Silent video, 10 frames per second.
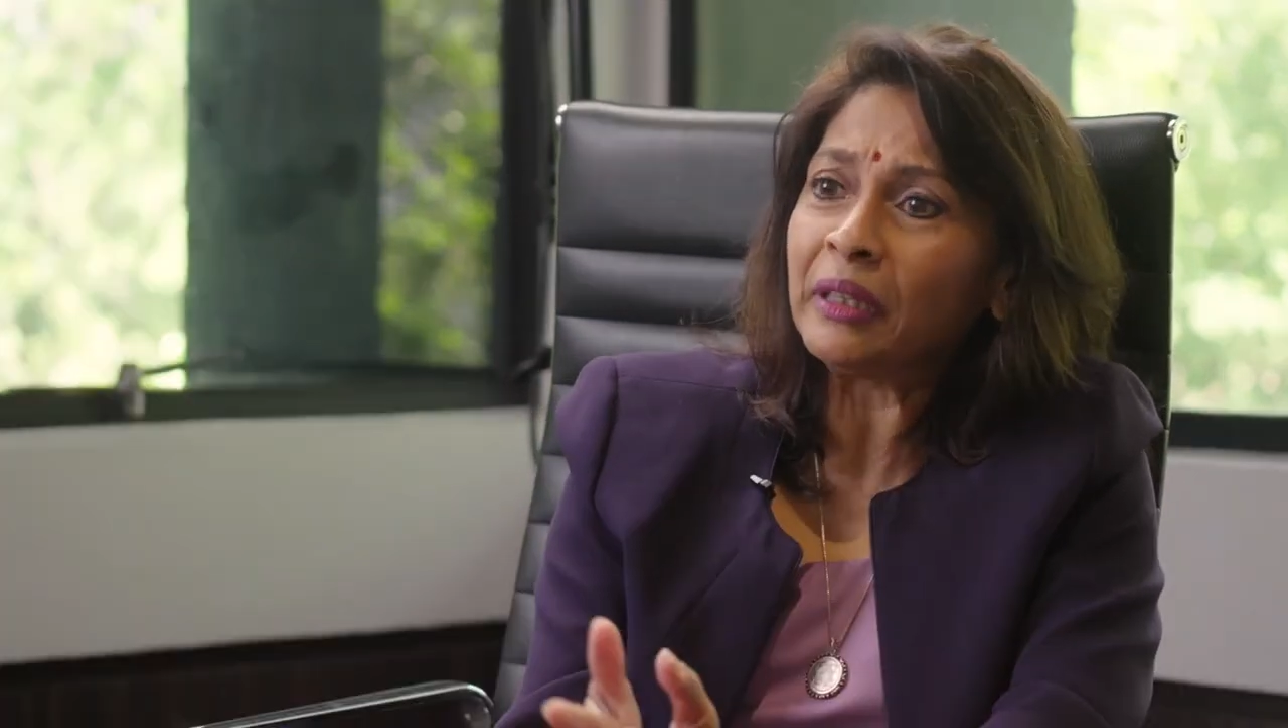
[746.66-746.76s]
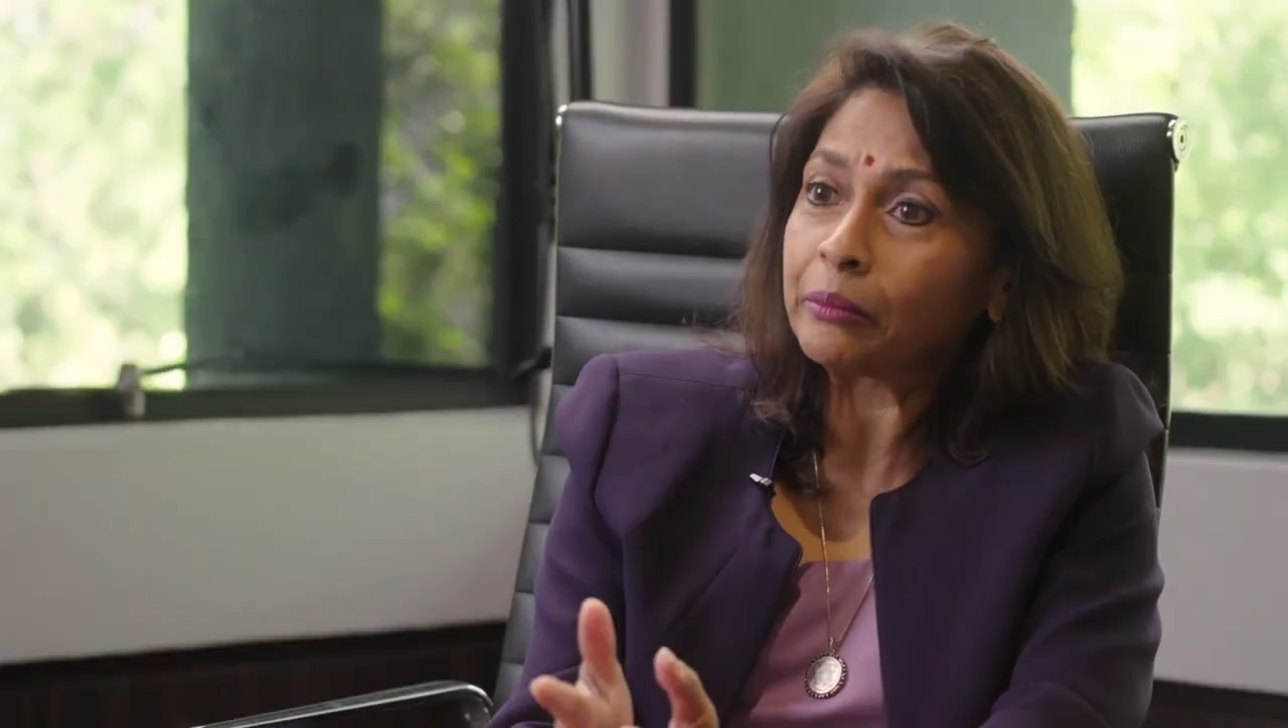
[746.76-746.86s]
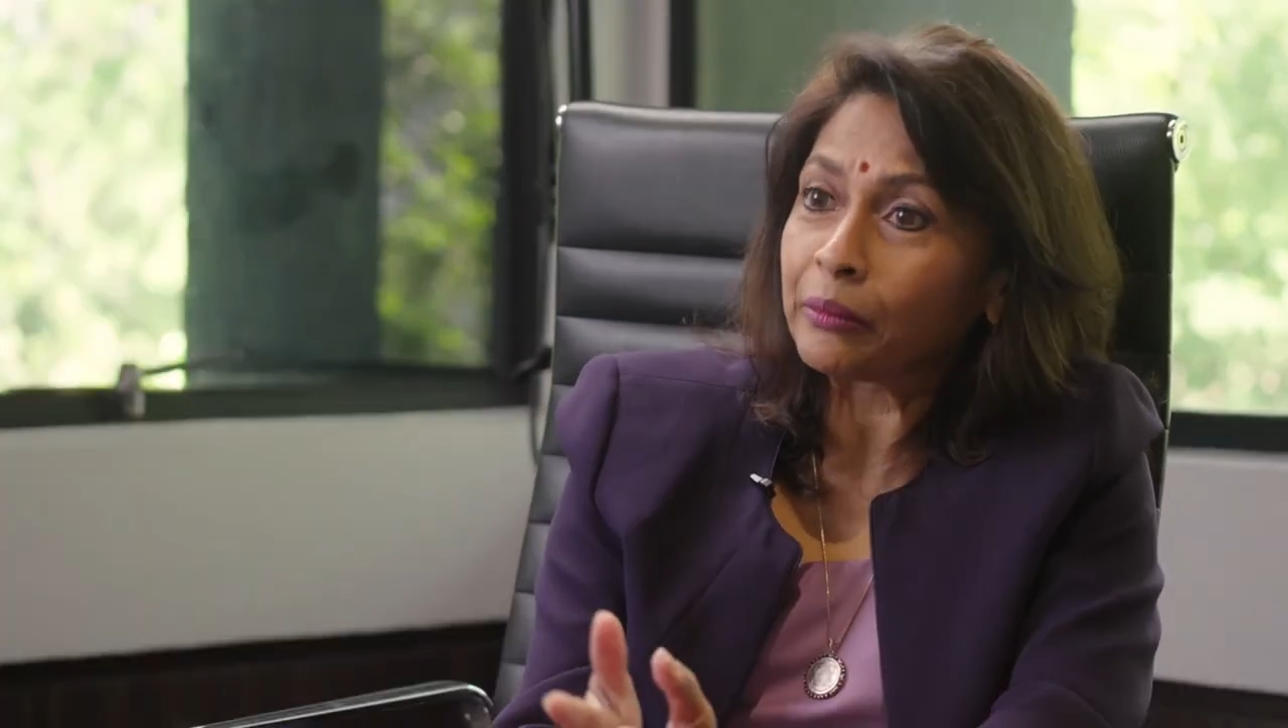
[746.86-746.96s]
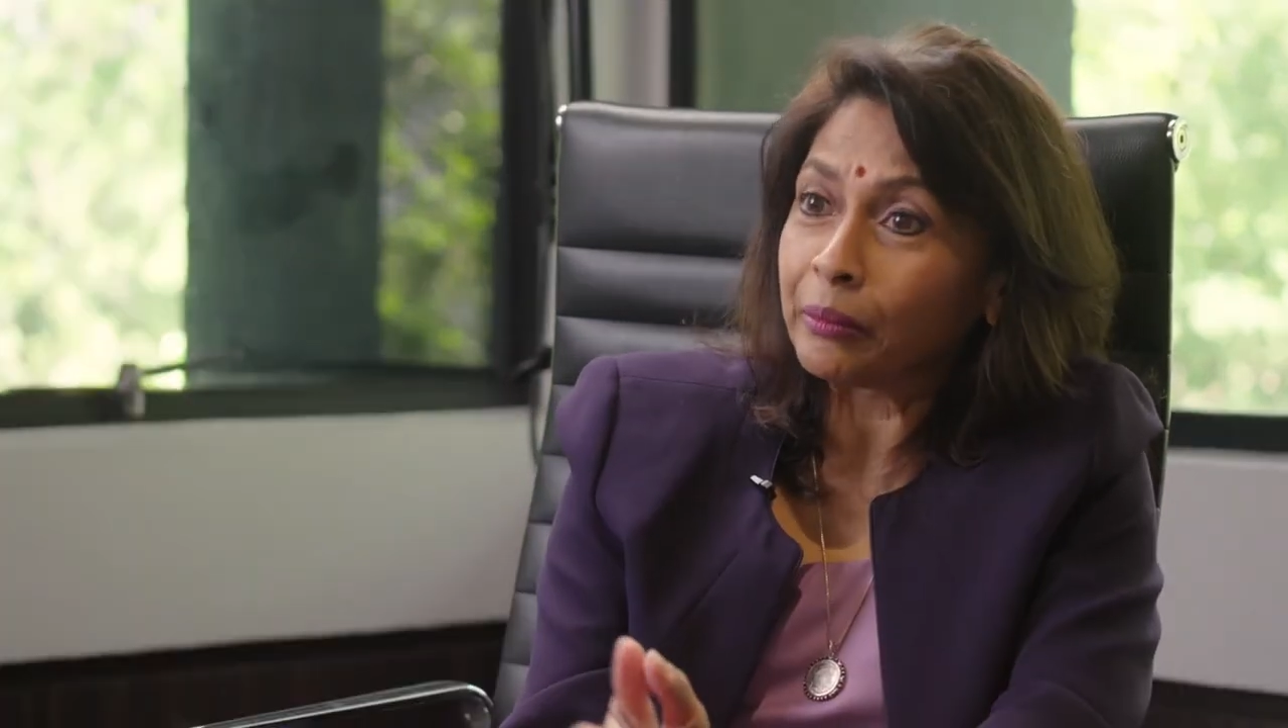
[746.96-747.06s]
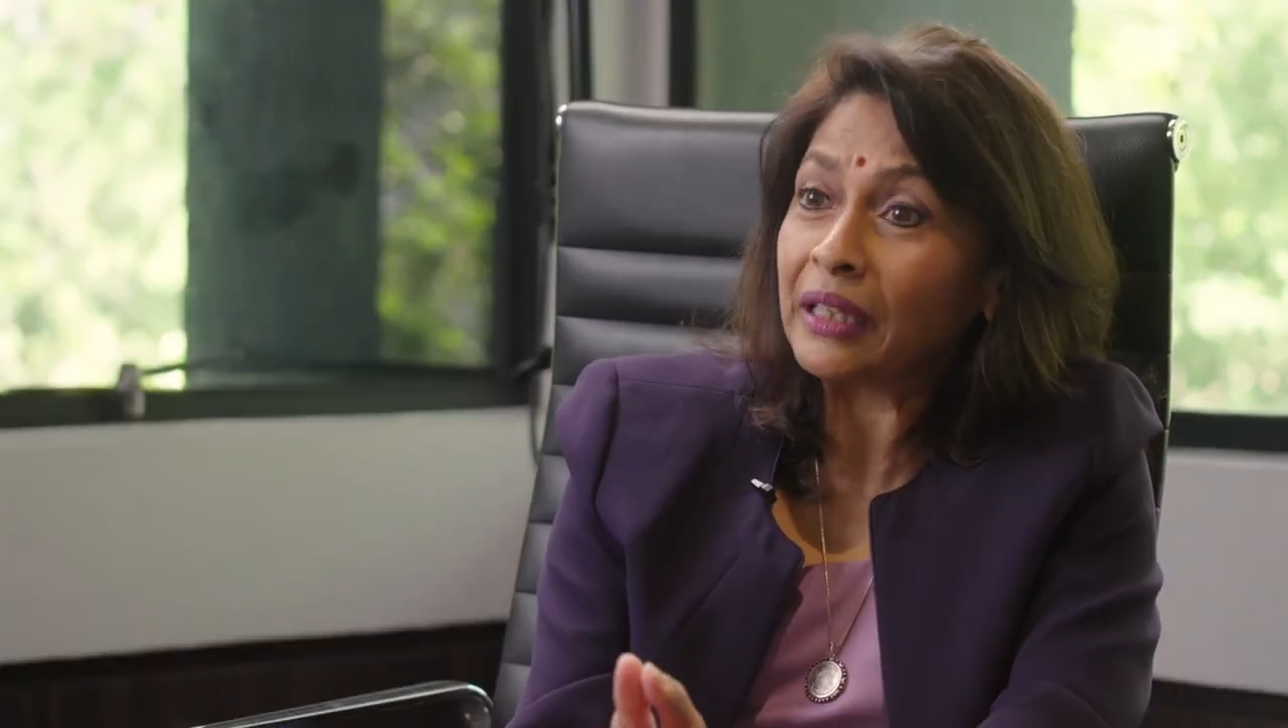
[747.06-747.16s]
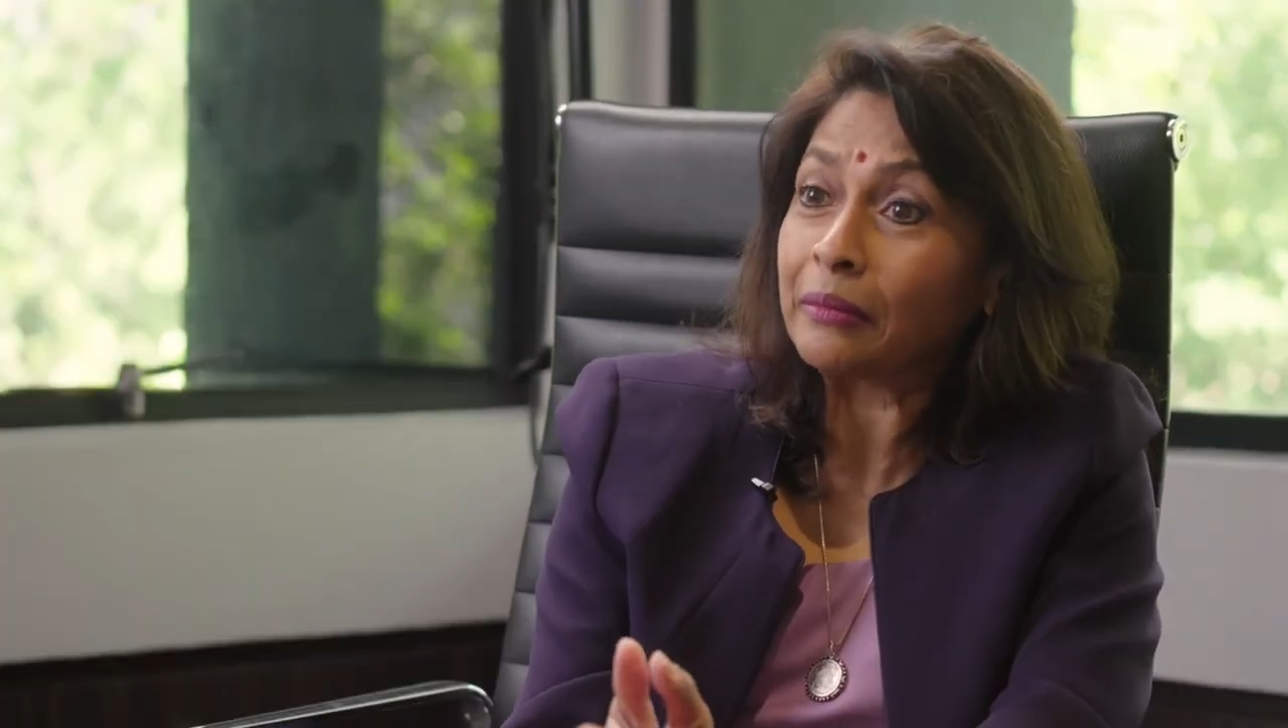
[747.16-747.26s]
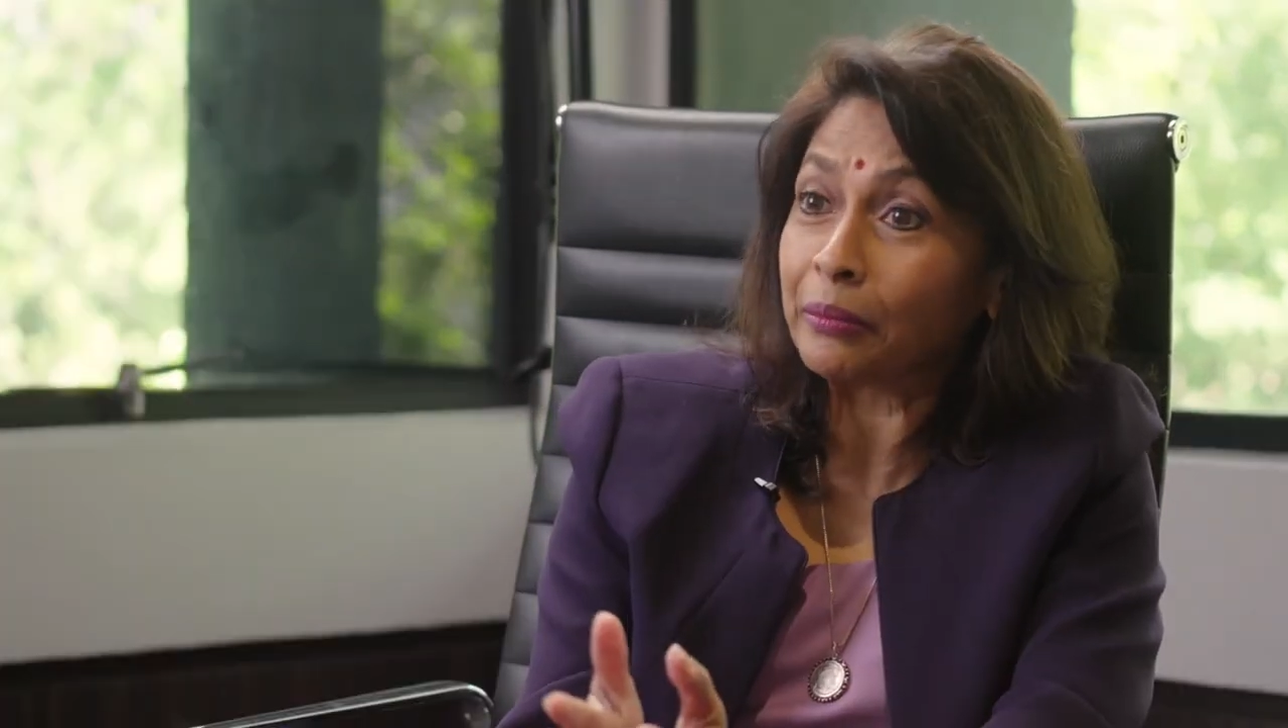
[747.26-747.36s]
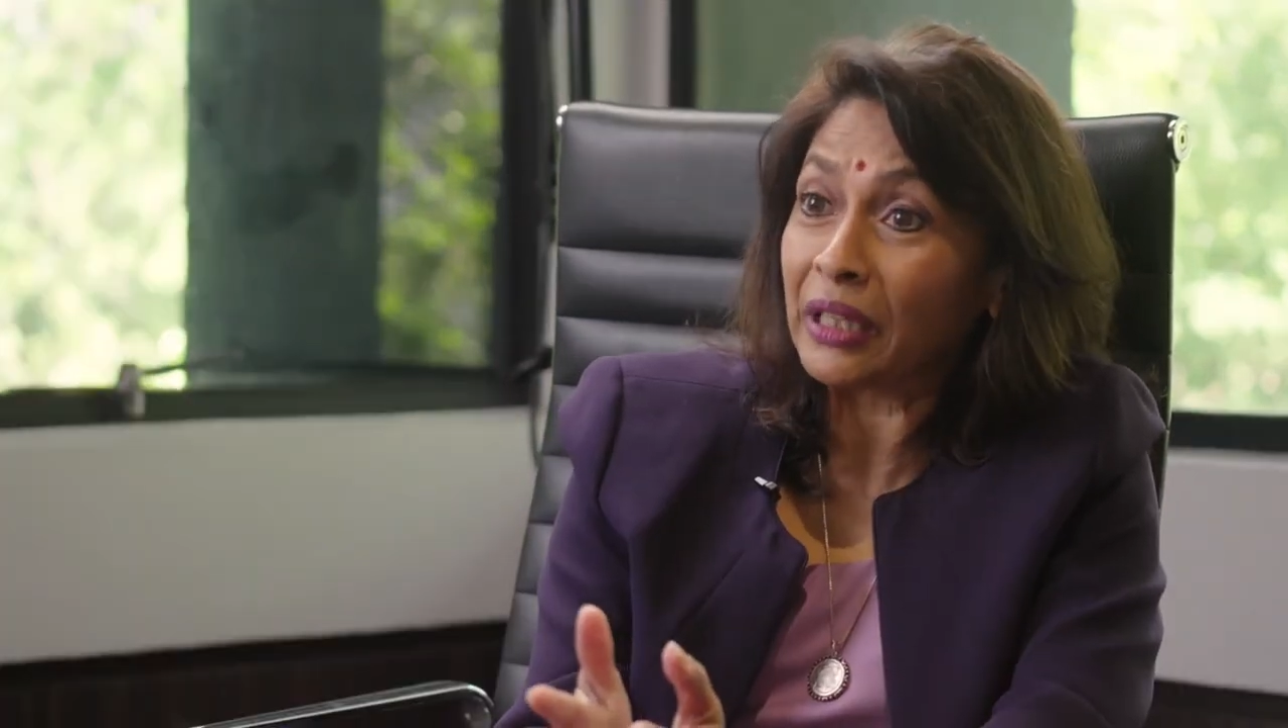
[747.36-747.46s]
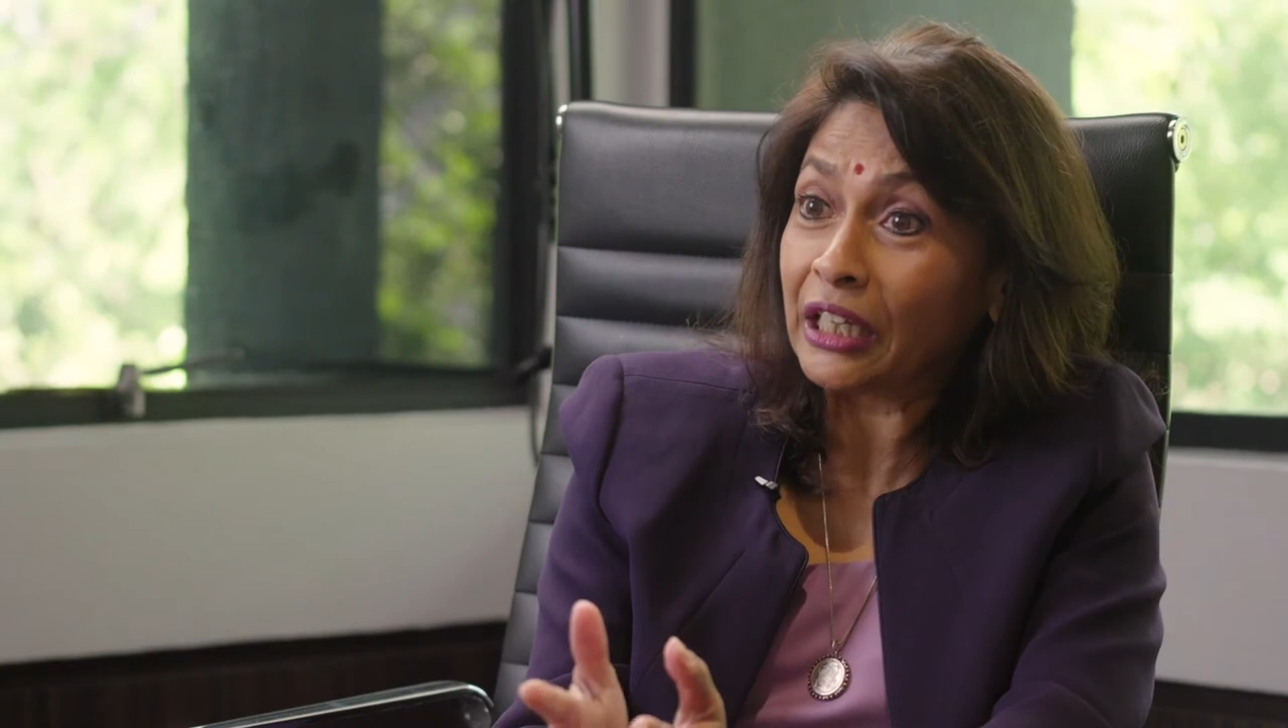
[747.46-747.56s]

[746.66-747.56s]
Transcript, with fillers: it